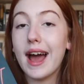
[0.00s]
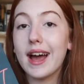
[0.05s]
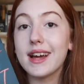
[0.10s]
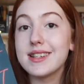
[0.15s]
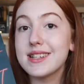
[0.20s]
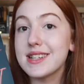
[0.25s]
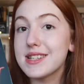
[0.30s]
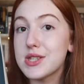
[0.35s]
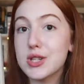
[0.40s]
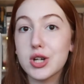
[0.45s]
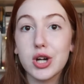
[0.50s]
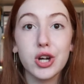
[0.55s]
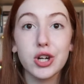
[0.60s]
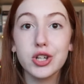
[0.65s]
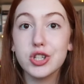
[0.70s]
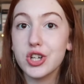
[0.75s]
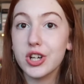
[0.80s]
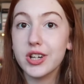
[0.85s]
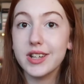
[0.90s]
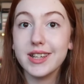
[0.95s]
and it's
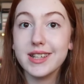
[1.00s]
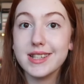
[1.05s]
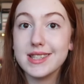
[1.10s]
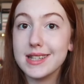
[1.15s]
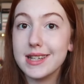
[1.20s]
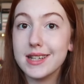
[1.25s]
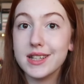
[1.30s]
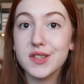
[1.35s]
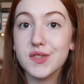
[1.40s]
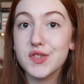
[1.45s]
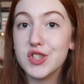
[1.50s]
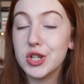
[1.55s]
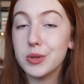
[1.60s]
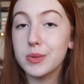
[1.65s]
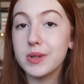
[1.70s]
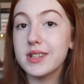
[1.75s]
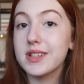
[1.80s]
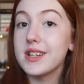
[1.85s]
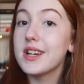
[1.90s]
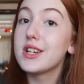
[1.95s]
her journey seeing if she
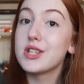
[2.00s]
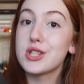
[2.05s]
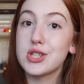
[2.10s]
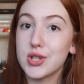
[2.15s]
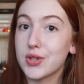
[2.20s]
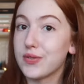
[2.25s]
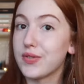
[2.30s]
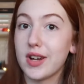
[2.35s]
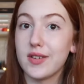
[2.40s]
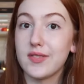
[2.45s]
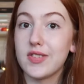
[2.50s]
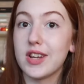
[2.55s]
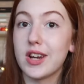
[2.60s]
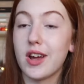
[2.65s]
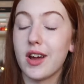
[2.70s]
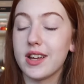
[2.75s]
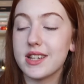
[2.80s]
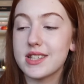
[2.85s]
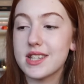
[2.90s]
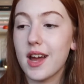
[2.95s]
will survive the
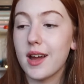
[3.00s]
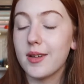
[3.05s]
night.